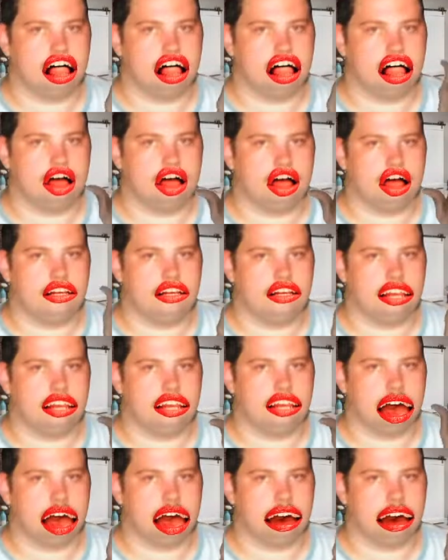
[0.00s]
great and they'll
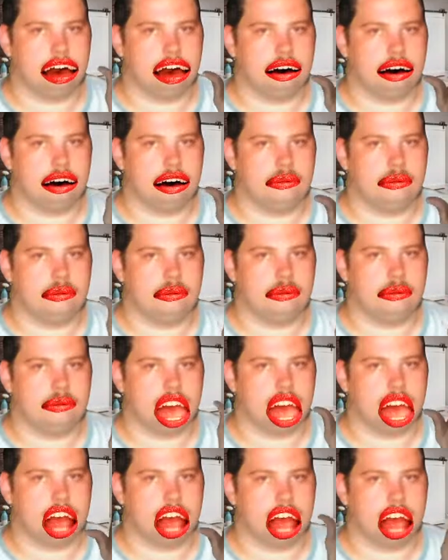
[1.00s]
run great because they were made
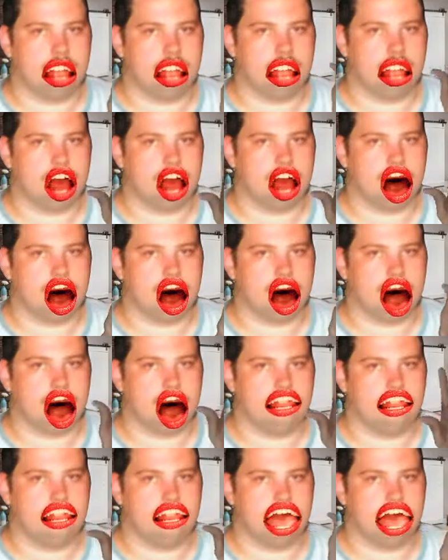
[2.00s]
for this system.
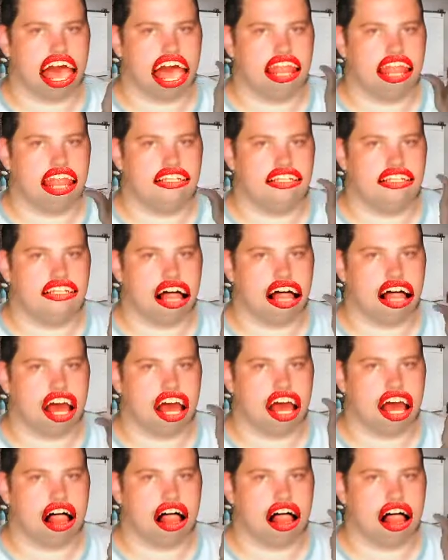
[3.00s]
But no, then
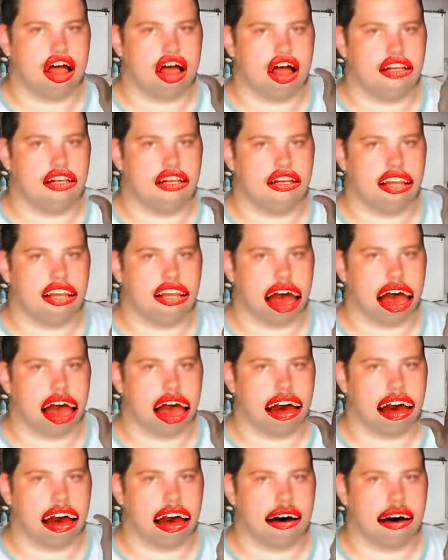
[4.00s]
you get years later,
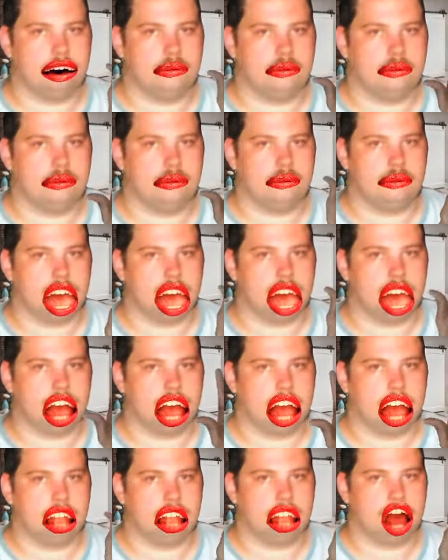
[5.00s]
here's the PS4
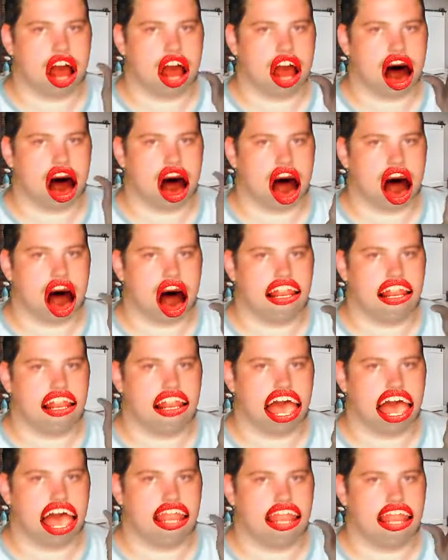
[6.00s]
Pro.
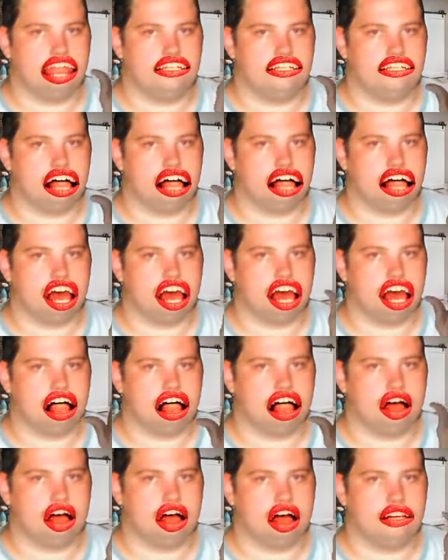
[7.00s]
Can play the exact
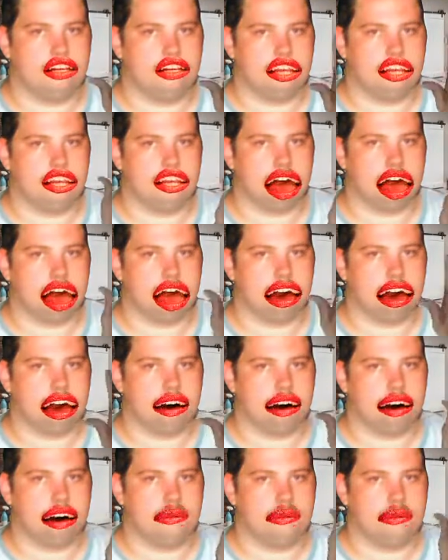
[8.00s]
same games, but it's a
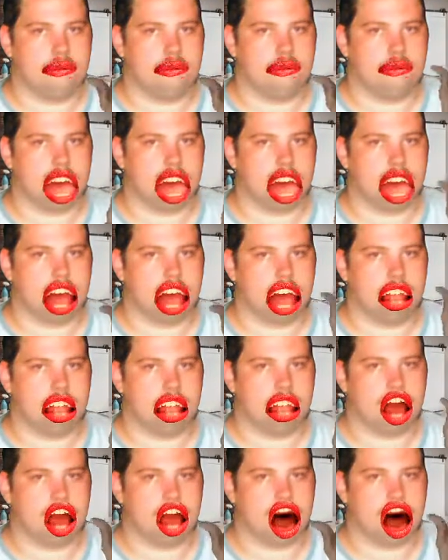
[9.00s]
little bit more
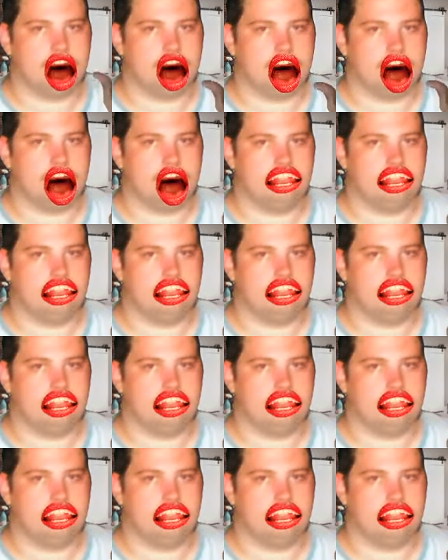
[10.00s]
powerful, so that we